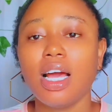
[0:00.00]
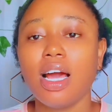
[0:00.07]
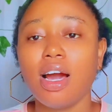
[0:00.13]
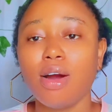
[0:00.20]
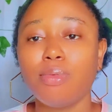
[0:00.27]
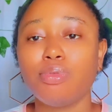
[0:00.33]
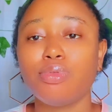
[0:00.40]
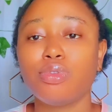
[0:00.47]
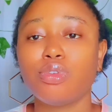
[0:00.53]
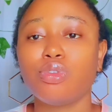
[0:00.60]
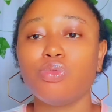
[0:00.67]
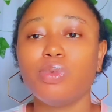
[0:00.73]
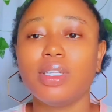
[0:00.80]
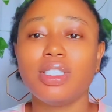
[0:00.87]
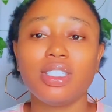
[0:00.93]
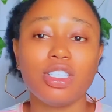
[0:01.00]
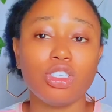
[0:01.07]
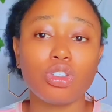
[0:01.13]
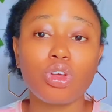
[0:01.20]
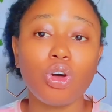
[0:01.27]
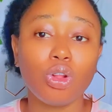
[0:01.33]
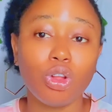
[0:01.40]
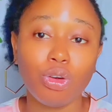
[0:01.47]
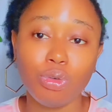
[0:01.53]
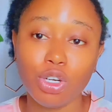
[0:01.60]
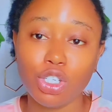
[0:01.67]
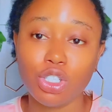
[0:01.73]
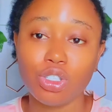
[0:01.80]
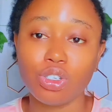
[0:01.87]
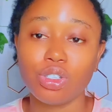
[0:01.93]
helps with
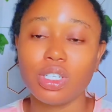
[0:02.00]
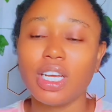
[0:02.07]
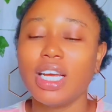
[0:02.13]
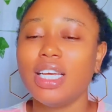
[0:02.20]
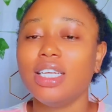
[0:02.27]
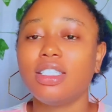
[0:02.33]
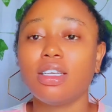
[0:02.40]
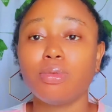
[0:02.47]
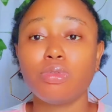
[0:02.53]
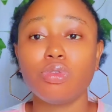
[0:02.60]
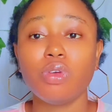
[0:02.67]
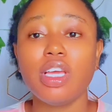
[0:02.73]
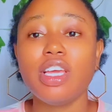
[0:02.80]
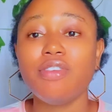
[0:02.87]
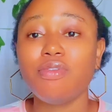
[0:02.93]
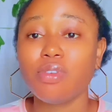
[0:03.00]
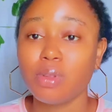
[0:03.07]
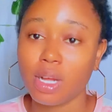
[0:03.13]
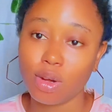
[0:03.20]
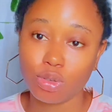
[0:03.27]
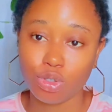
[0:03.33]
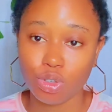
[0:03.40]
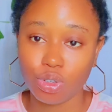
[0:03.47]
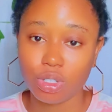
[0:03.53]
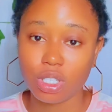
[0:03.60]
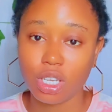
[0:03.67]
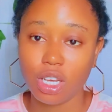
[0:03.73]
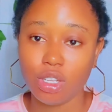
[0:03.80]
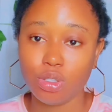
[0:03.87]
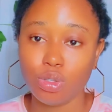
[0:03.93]
discoloration. It helps to even out your
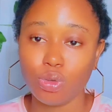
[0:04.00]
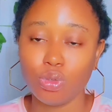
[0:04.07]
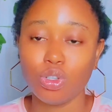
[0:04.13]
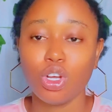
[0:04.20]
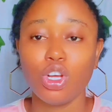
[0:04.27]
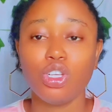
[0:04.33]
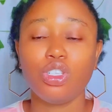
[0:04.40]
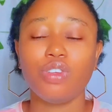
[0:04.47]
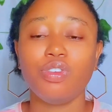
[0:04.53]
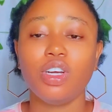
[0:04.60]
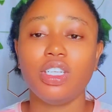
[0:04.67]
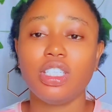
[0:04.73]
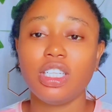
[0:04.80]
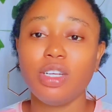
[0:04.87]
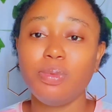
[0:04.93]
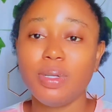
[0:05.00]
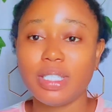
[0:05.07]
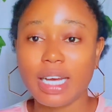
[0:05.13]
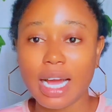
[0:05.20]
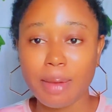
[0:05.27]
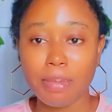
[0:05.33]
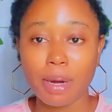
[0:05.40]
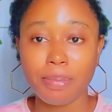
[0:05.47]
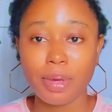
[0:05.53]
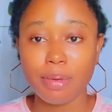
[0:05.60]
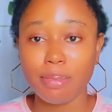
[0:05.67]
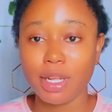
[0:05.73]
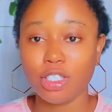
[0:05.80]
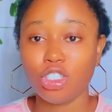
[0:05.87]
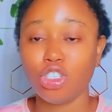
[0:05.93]
skin tone. So if you are dealing with
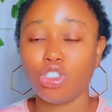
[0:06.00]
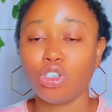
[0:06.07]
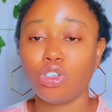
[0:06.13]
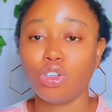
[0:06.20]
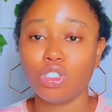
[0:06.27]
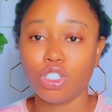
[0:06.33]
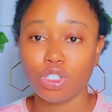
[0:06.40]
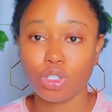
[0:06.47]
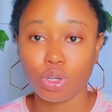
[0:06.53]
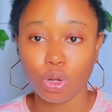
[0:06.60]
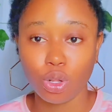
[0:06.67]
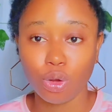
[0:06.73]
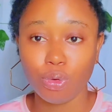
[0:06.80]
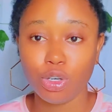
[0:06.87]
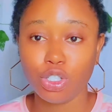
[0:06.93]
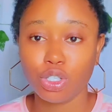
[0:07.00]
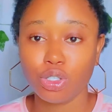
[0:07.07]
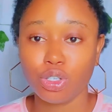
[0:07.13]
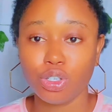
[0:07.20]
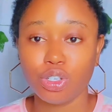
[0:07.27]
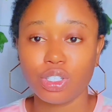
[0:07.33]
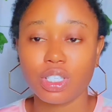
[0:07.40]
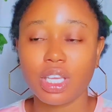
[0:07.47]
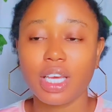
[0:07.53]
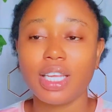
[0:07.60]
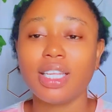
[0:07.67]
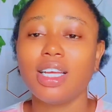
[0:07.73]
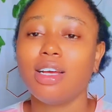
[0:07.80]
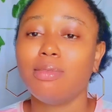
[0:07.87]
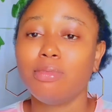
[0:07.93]
hyperpigmentation or discoloration on your
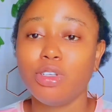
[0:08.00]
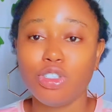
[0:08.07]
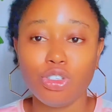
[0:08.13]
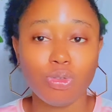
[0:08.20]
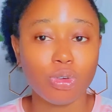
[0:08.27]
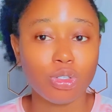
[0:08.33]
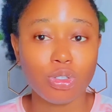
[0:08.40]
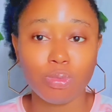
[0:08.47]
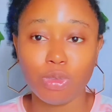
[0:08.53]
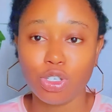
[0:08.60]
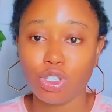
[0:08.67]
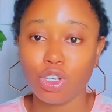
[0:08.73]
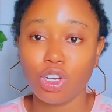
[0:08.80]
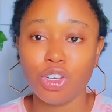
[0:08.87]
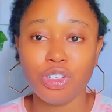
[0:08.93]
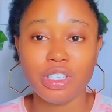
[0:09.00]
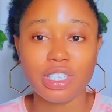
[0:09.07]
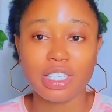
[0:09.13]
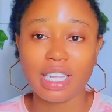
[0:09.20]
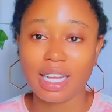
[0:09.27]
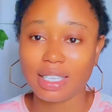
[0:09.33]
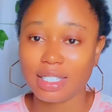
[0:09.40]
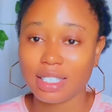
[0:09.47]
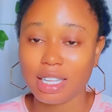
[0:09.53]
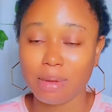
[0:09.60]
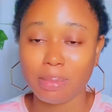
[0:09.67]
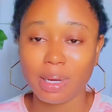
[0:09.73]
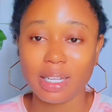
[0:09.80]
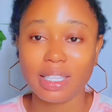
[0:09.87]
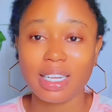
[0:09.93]
skin, please, you want to make sure you're using
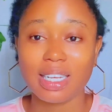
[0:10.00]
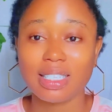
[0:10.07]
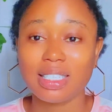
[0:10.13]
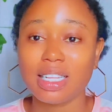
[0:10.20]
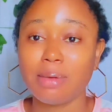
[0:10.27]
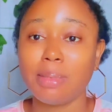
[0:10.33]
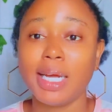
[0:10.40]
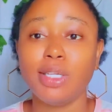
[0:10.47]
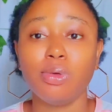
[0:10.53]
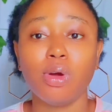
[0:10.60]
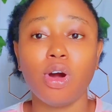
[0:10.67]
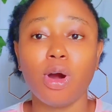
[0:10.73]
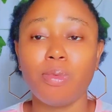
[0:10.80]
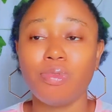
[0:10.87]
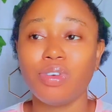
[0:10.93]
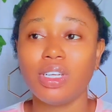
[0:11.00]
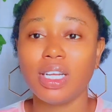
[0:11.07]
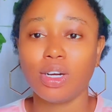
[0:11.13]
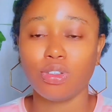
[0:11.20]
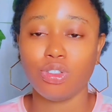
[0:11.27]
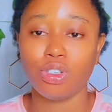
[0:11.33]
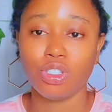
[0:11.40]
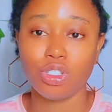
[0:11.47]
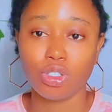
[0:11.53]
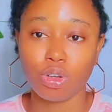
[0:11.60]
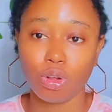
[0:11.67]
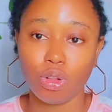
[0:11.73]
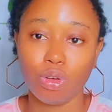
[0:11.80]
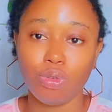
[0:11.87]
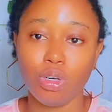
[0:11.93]
niacinamide. Niacinamide will help fade out your
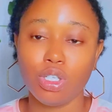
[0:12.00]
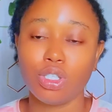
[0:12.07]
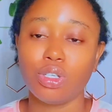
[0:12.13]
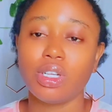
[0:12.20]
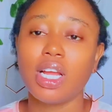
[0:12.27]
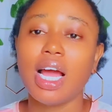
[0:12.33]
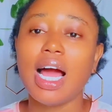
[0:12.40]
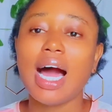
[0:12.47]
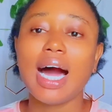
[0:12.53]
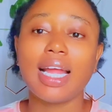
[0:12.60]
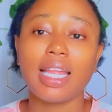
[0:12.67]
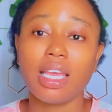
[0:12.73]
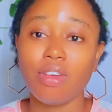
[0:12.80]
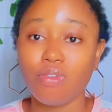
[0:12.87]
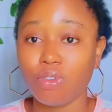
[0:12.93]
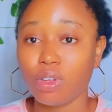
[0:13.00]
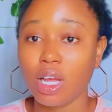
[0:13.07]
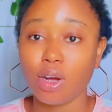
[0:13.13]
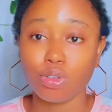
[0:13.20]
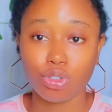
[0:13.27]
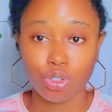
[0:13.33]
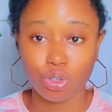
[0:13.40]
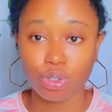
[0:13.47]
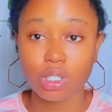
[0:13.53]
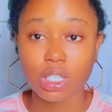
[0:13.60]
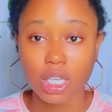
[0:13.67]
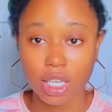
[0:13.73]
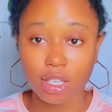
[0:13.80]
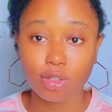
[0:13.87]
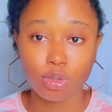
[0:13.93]
discoloration and even out your
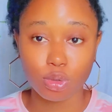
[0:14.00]
skin